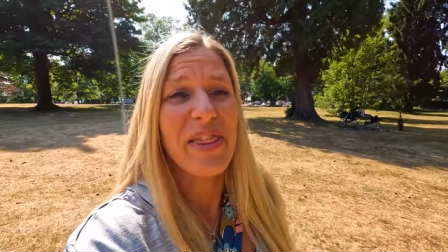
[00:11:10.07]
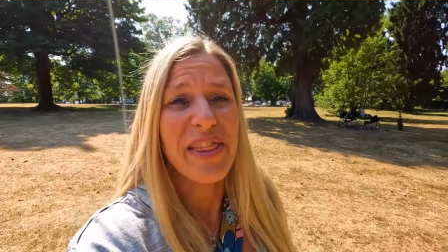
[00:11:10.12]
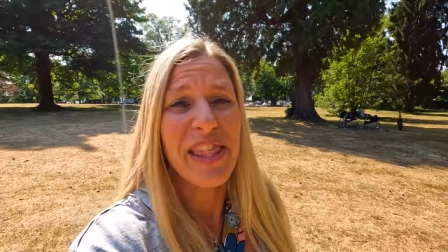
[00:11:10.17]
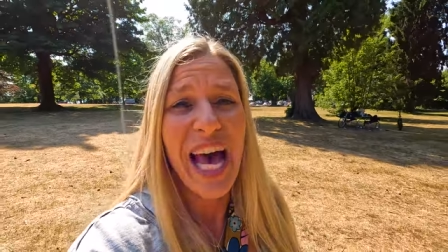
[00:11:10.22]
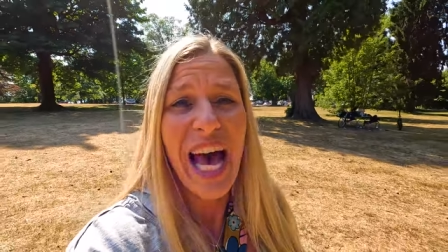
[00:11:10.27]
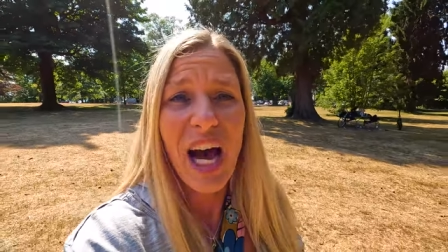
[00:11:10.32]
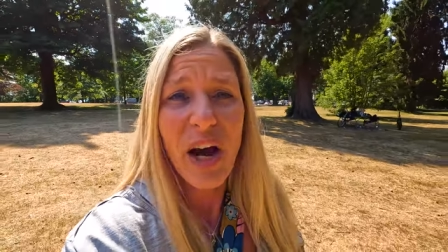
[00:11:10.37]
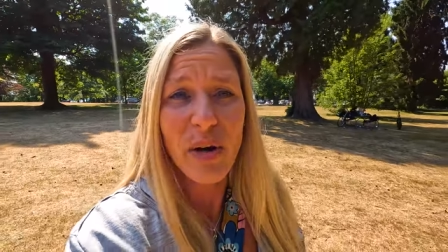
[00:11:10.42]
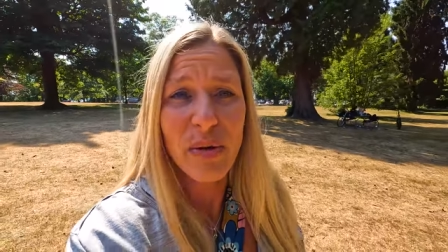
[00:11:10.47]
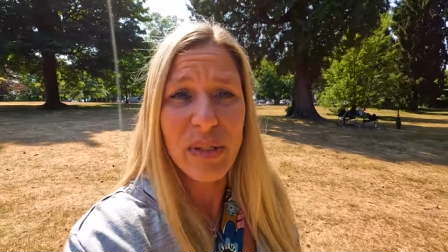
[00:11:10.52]

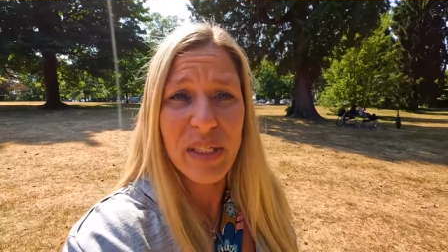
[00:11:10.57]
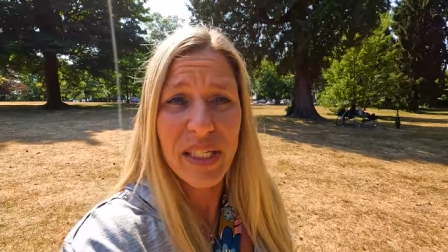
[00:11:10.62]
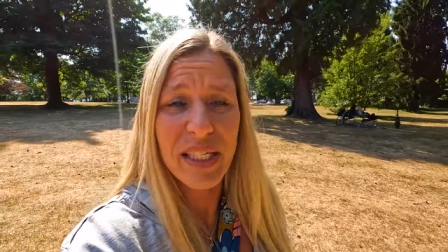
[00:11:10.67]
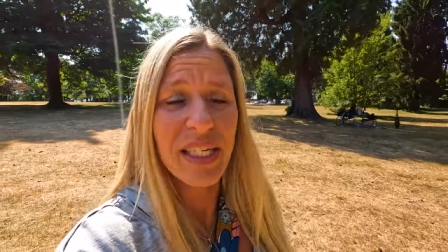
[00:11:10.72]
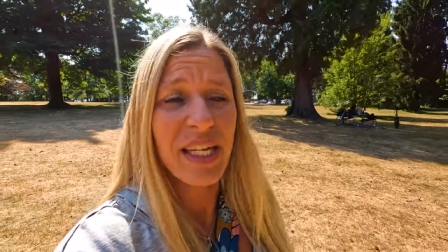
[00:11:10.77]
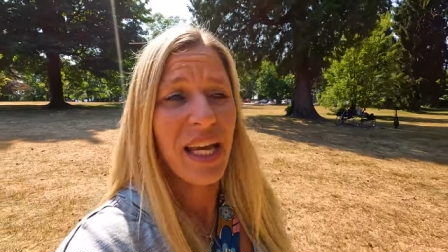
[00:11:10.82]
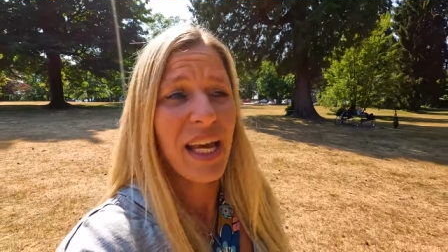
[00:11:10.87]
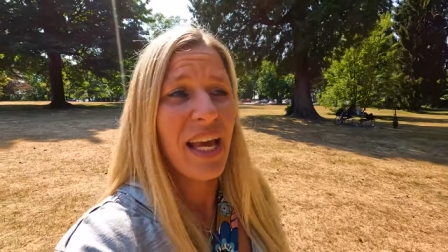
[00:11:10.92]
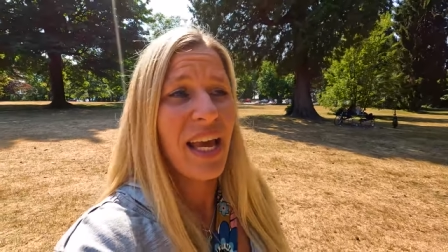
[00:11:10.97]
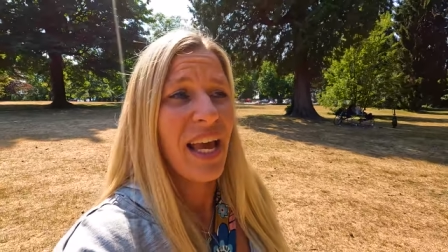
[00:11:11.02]

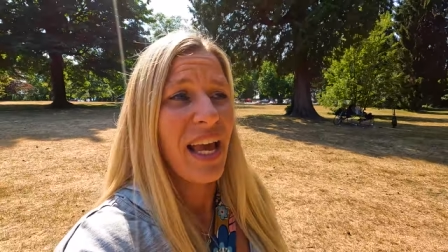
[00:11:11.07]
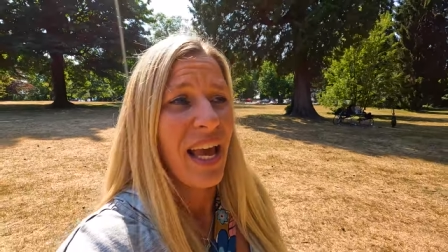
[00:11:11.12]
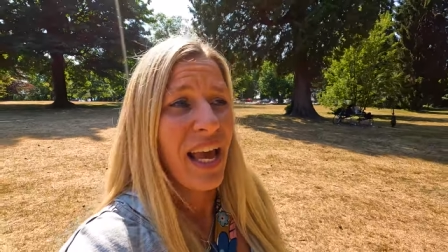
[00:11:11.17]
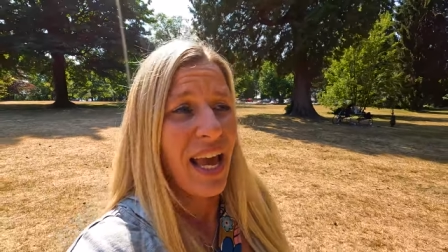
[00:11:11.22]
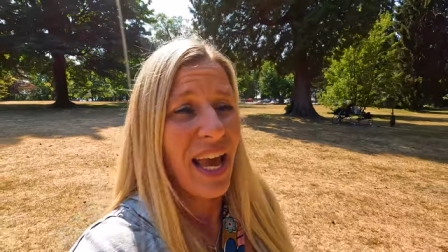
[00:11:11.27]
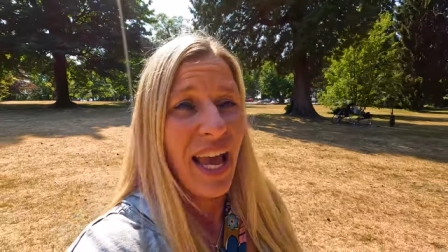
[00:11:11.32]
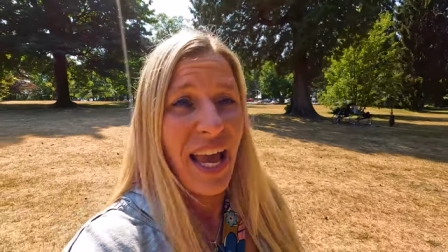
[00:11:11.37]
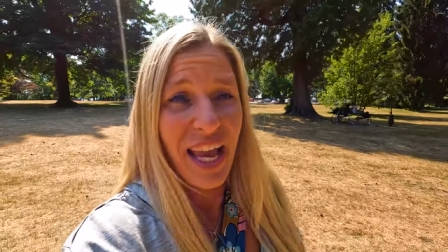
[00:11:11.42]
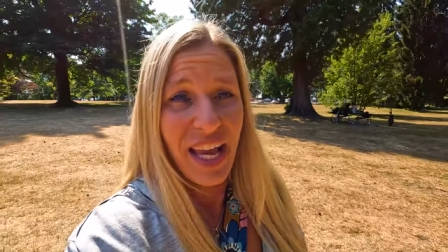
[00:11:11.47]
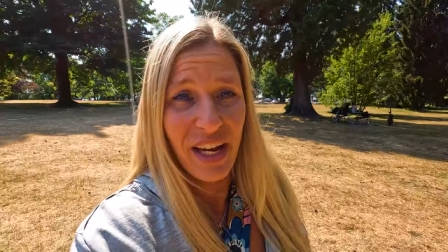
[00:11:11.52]
thousand
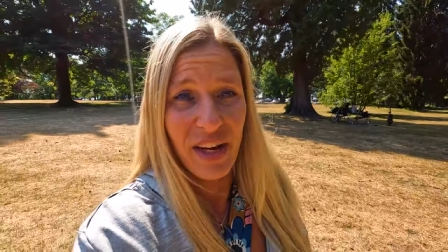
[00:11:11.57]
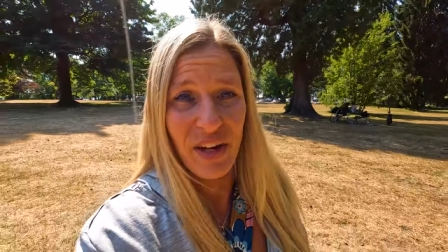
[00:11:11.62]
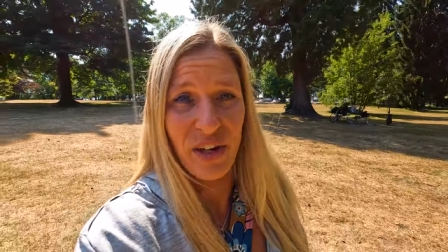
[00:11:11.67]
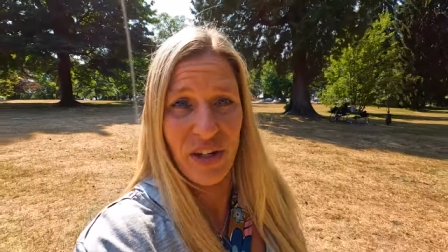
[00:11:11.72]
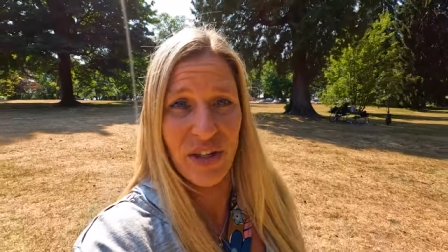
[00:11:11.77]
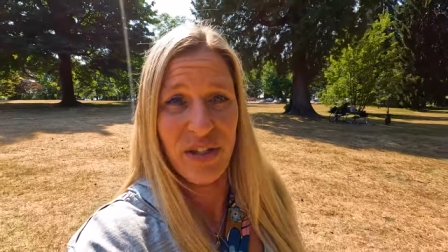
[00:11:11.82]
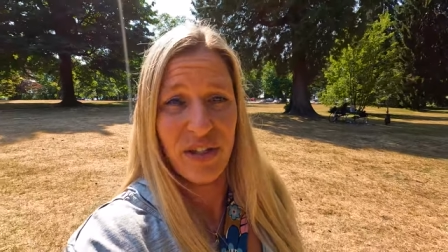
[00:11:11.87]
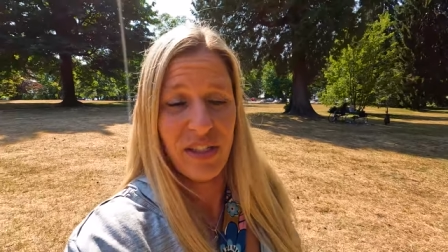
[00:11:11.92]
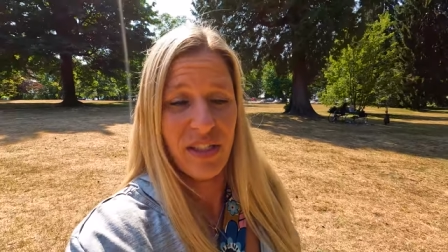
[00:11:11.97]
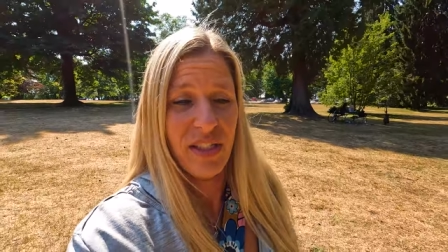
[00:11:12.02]

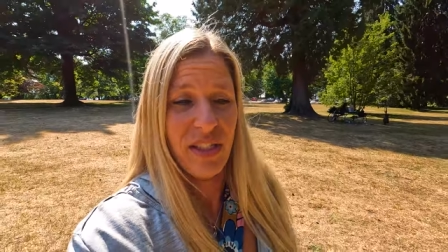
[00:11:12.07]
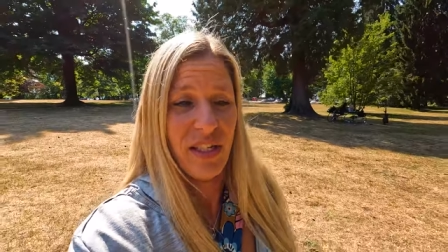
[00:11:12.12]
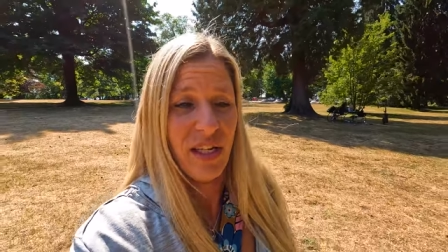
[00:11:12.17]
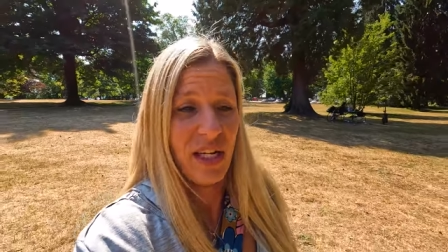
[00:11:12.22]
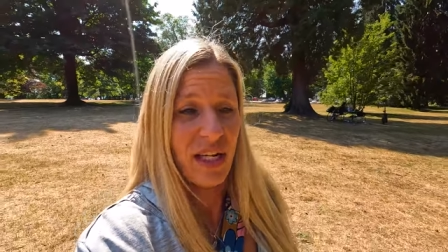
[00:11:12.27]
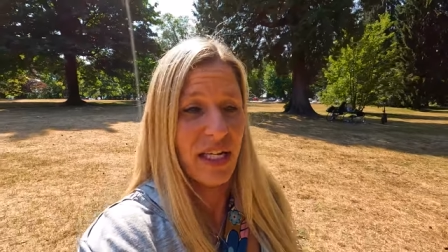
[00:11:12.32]
acres.